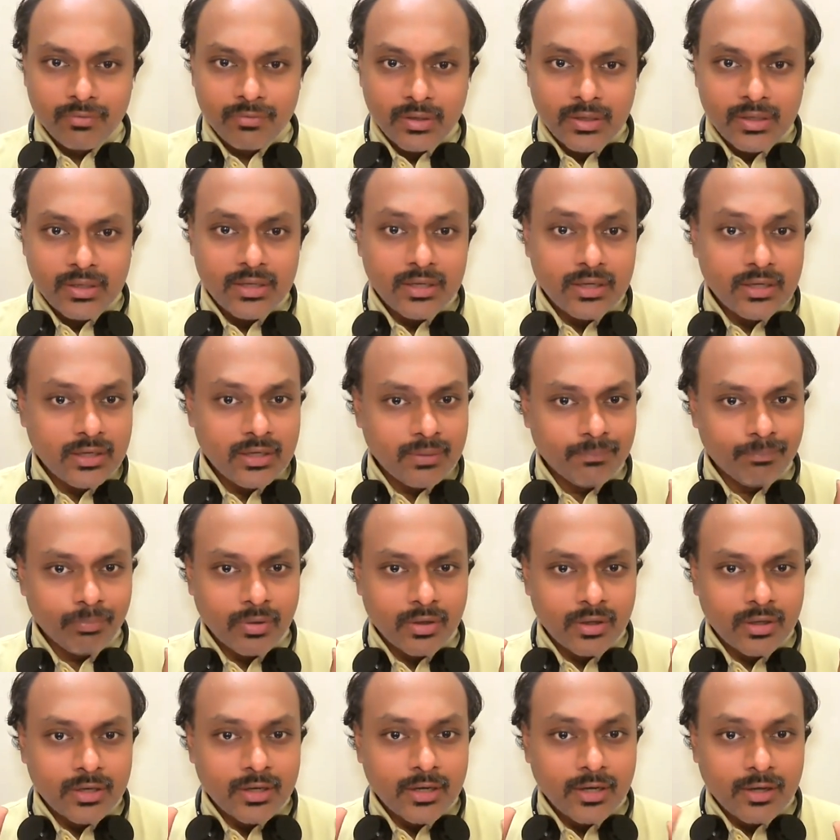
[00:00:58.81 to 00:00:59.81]
very
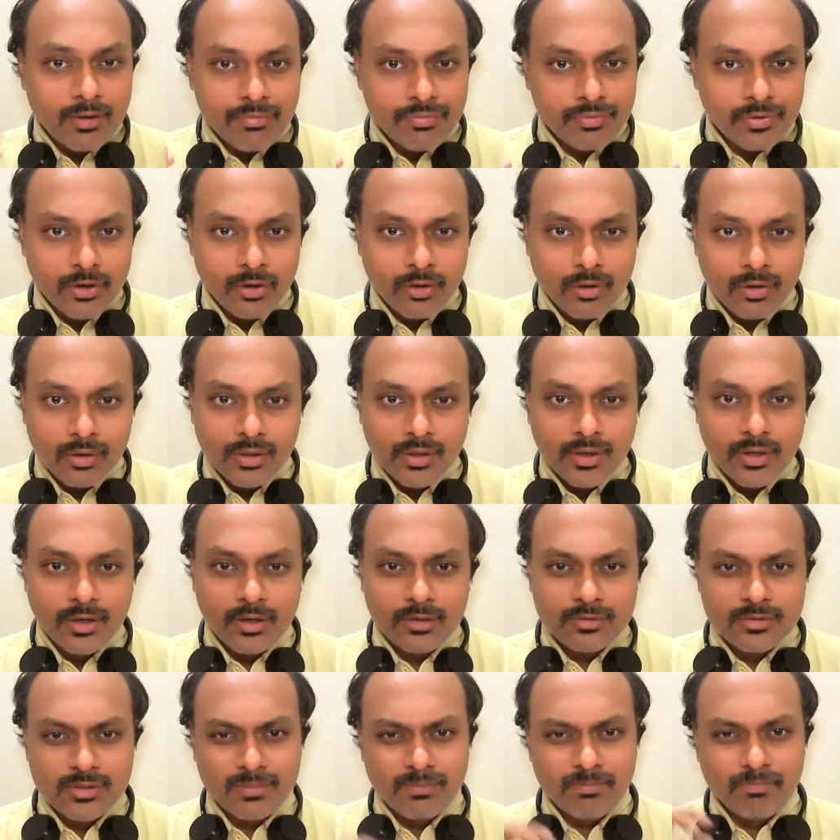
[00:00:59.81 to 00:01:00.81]
tough and all that.
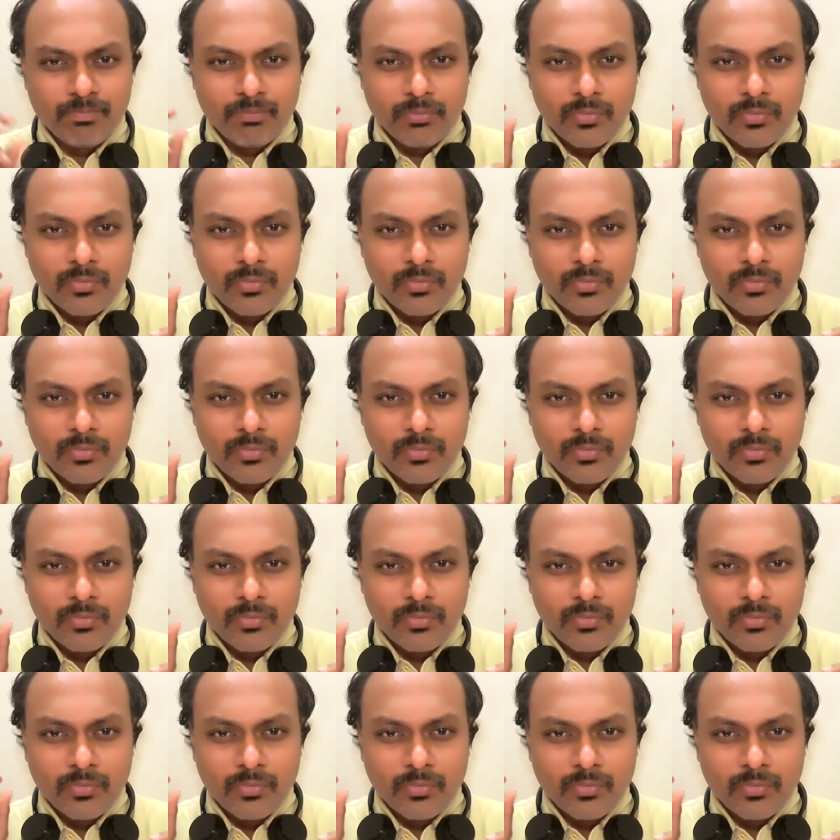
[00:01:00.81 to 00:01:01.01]
Some